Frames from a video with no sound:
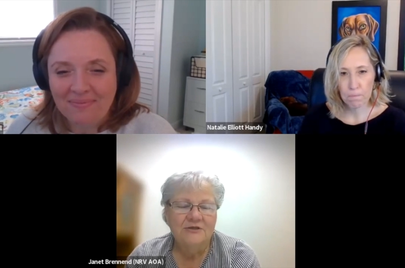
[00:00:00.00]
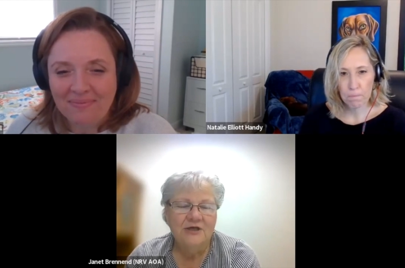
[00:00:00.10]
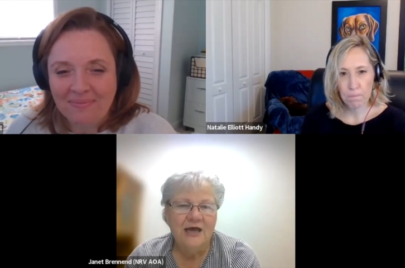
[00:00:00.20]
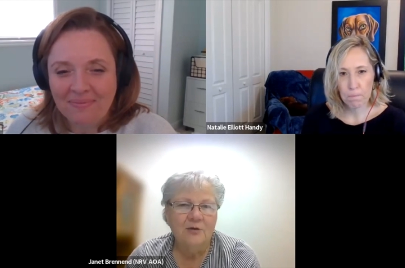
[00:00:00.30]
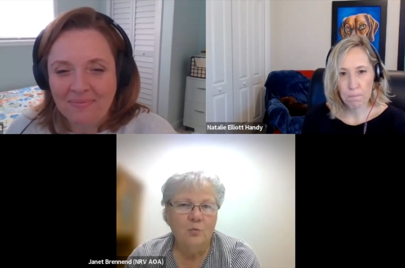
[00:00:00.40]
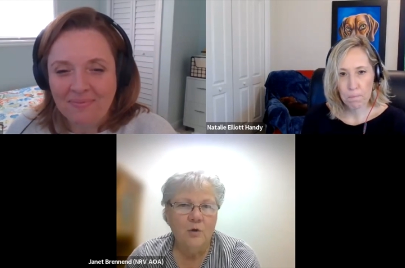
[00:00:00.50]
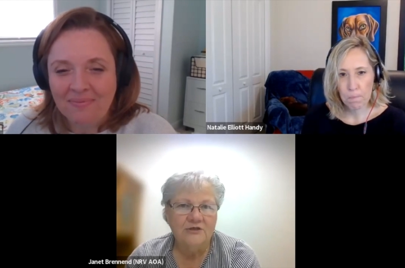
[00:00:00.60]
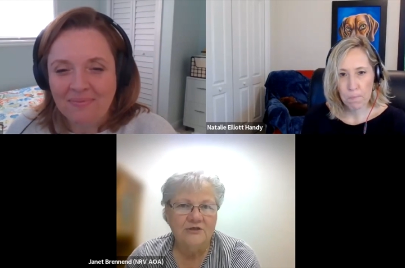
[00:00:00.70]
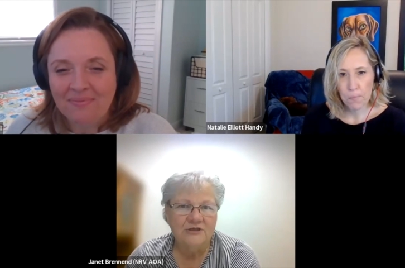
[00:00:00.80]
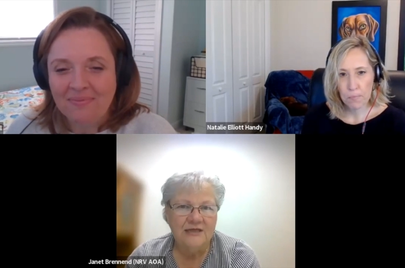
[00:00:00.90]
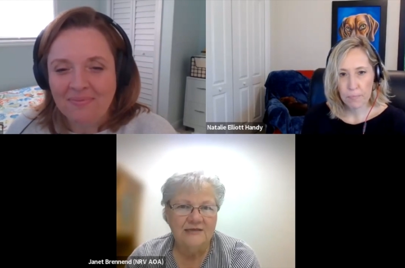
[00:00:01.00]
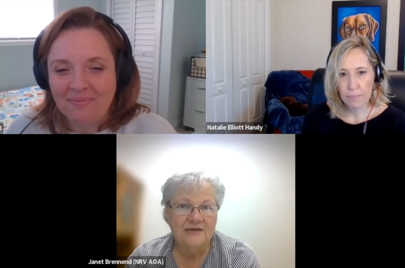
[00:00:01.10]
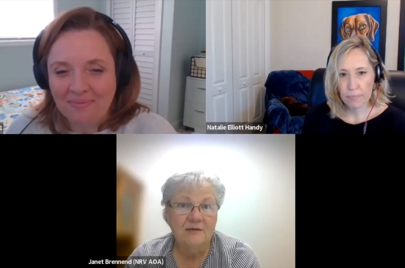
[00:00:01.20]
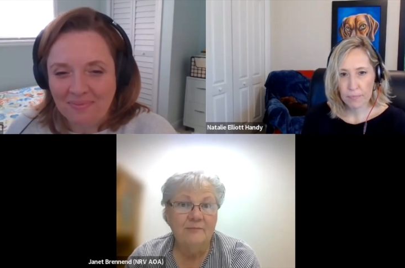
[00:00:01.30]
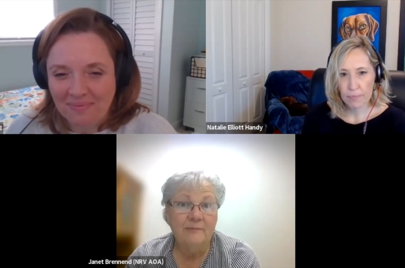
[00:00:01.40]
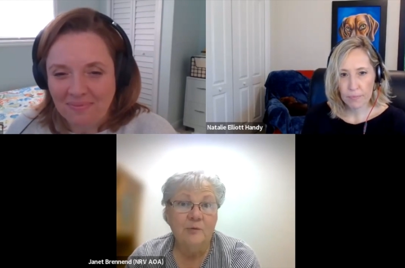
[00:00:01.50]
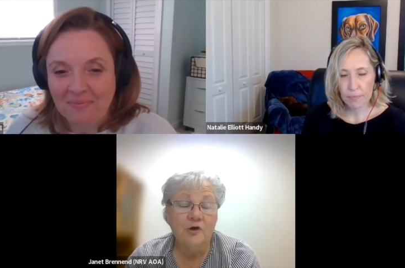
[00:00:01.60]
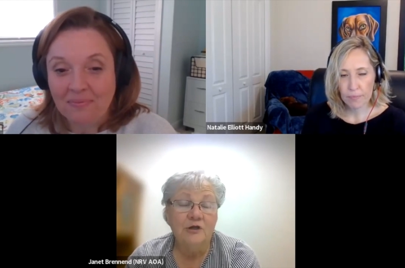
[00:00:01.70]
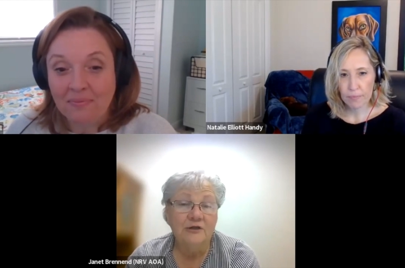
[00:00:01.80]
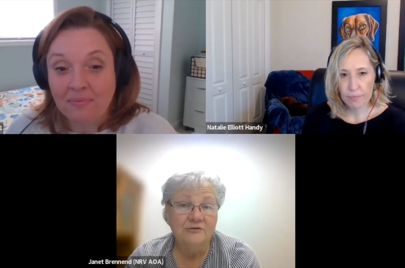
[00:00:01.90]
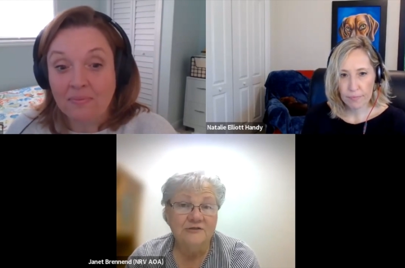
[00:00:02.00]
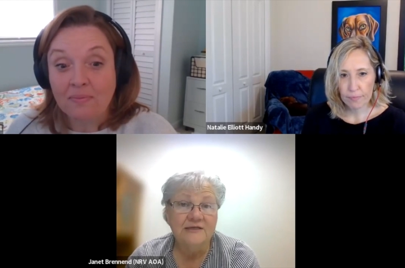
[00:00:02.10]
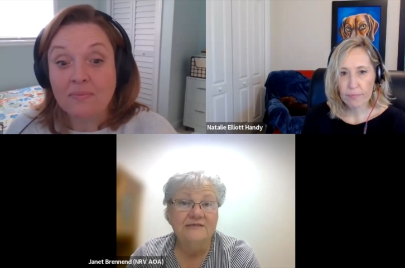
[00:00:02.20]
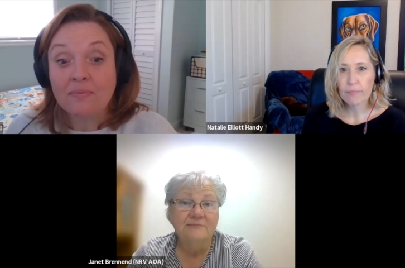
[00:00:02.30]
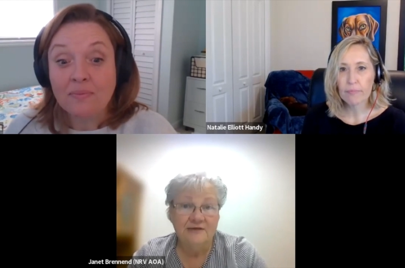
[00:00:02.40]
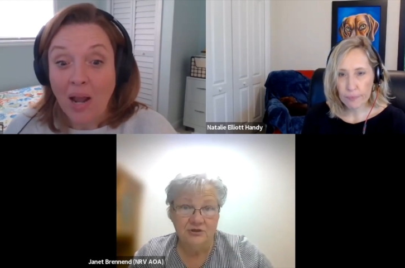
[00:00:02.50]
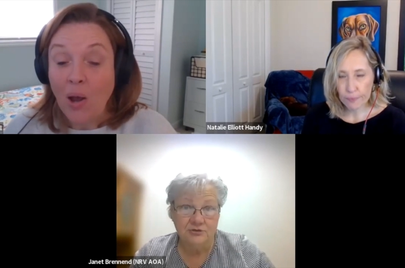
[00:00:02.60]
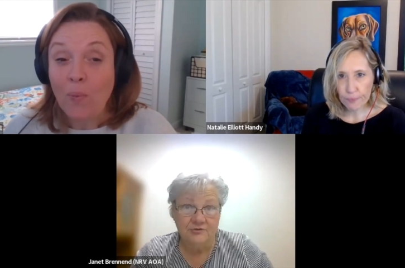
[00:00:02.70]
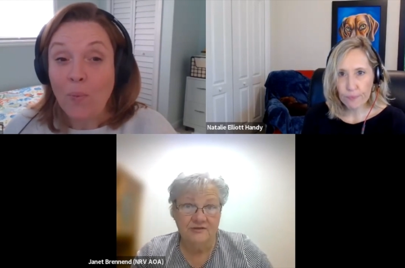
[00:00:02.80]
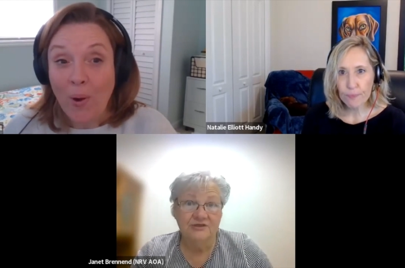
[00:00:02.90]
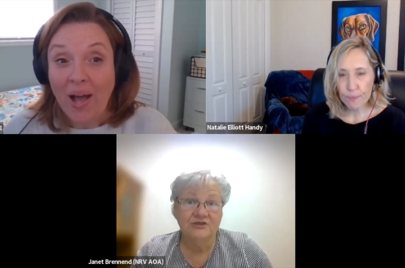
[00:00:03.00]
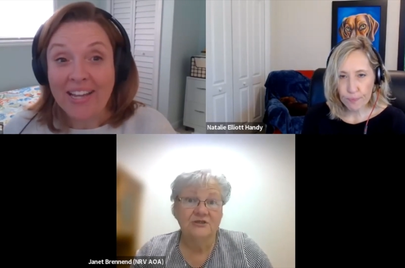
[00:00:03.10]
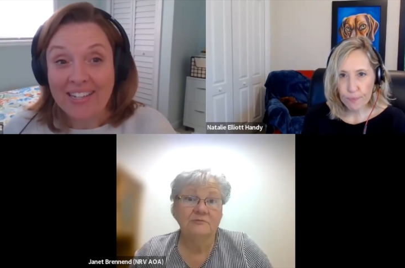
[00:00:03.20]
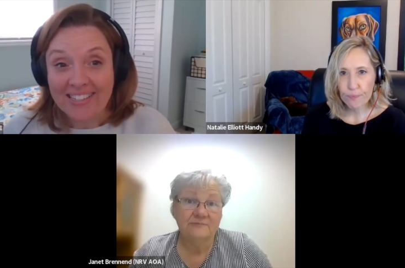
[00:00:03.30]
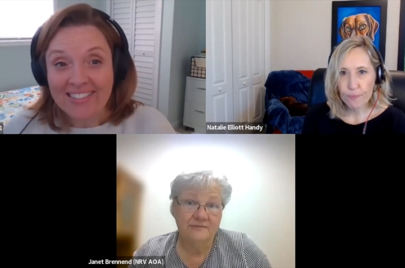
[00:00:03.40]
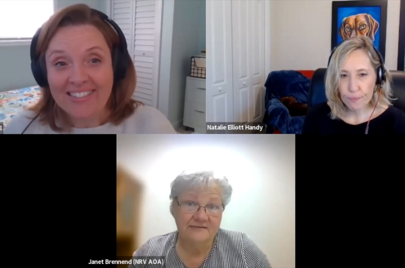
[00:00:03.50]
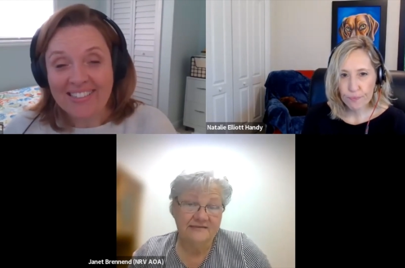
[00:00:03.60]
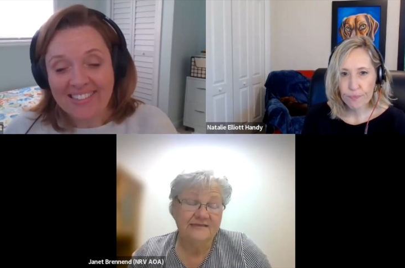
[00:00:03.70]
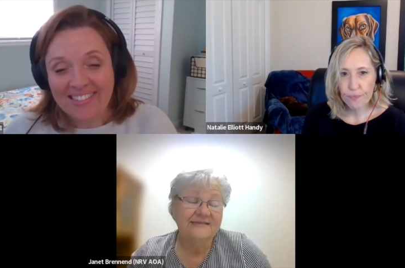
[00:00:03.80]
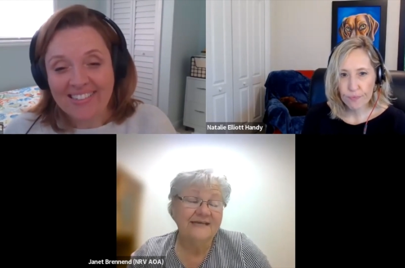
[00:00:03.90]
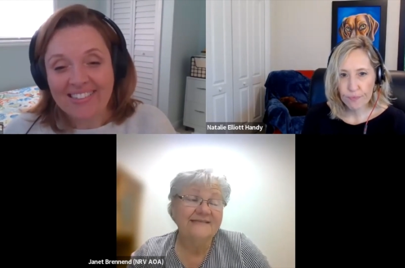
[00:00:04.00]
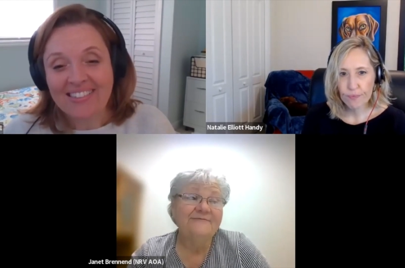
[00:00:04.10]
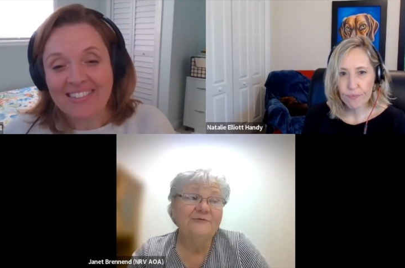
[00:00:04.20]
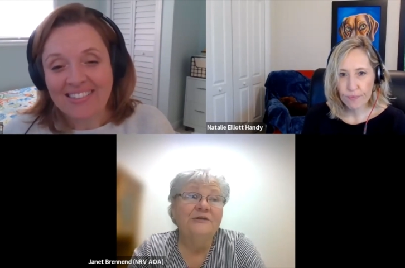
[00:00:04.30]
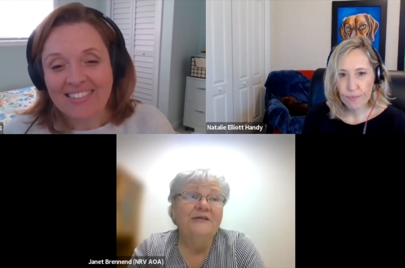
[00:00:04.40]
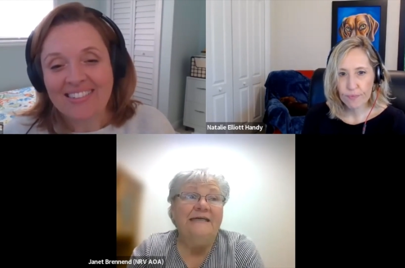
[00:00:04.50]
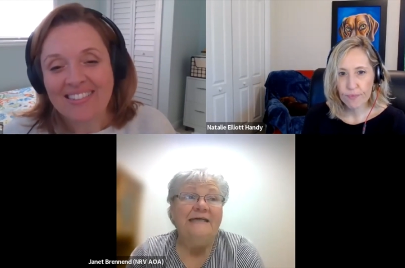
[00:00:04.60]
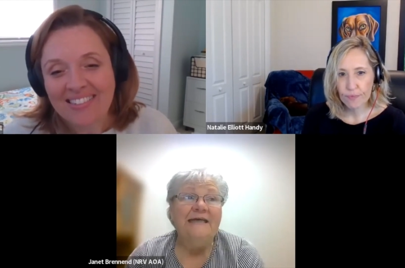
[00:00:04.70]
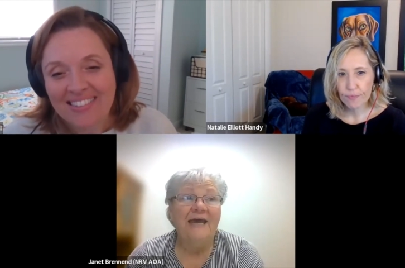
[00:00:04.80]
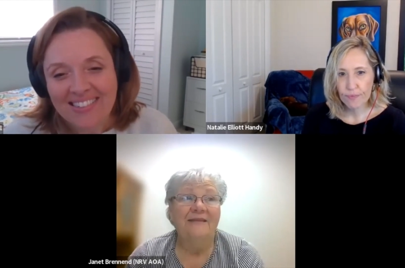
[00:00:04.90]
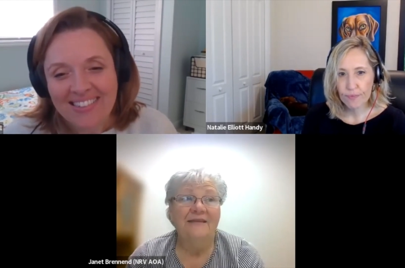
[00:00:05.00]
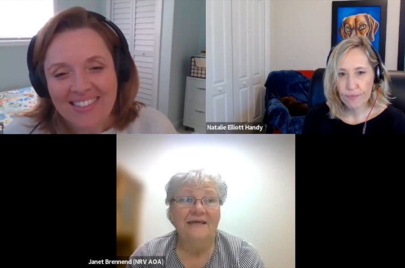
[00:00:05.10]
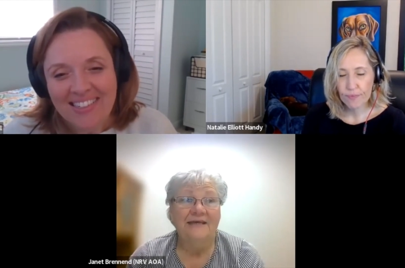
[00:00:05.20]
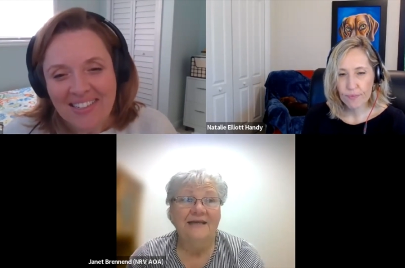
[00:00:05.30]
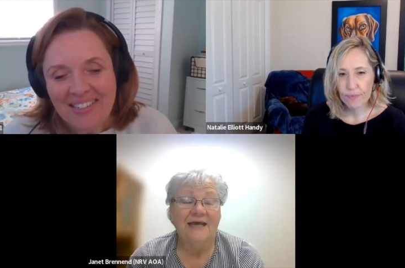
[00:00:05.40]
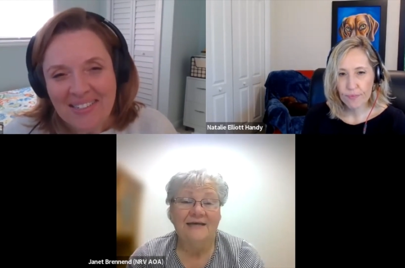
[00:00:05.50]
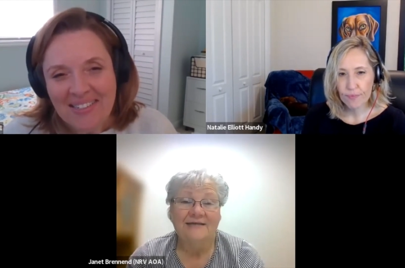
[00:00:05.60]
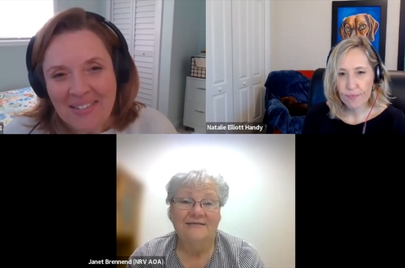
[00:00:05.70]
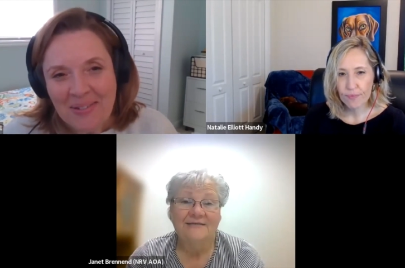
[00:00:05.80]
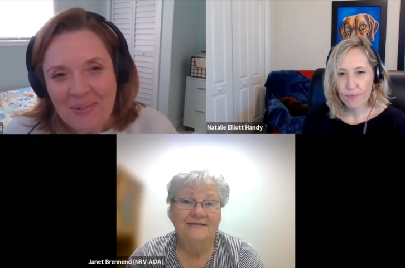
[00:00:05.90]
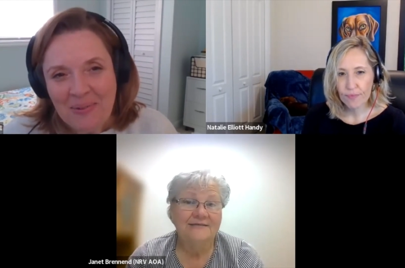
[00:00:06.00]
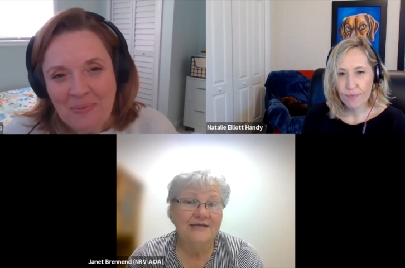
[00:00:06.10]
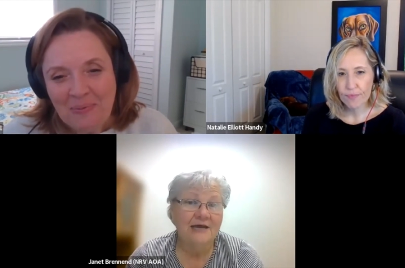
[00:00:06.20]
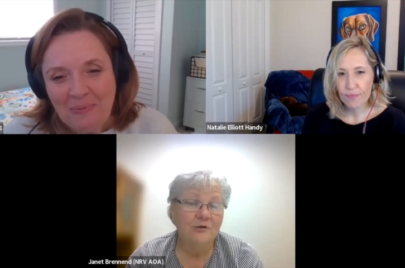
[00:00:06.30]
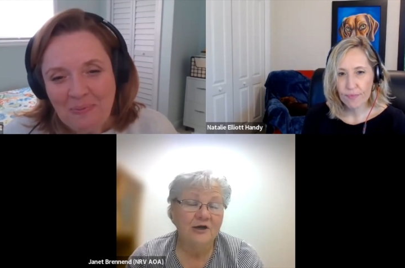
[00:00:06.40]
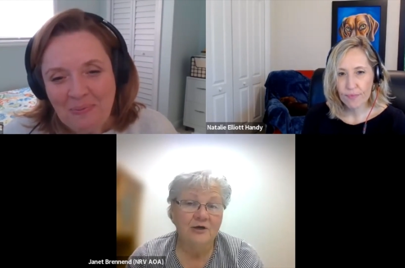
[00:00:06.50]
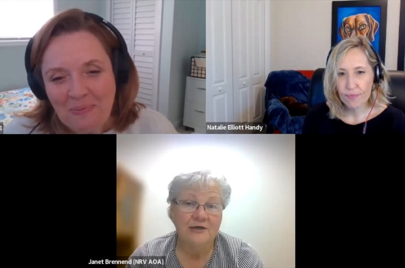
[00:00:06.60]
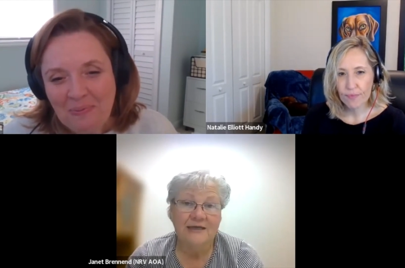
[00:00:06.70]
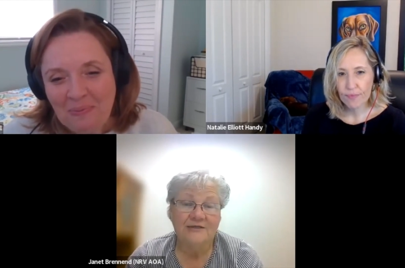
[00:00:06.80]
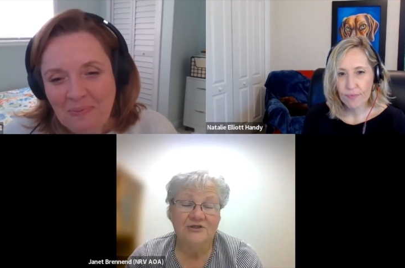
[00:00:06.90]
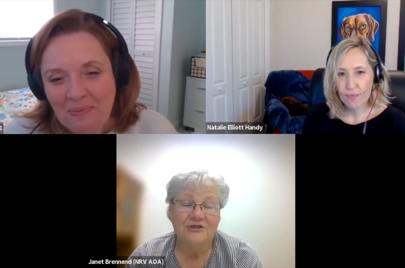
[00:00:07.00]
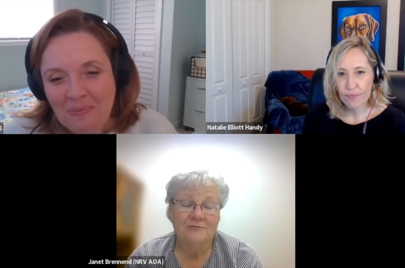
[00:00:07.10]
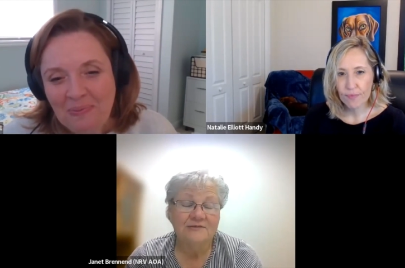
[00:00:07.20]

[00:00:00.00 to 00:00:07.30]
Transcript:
Speaker 1: to kind of watch things a bit more closely to make sure that right. she was successful. And then as time went on and she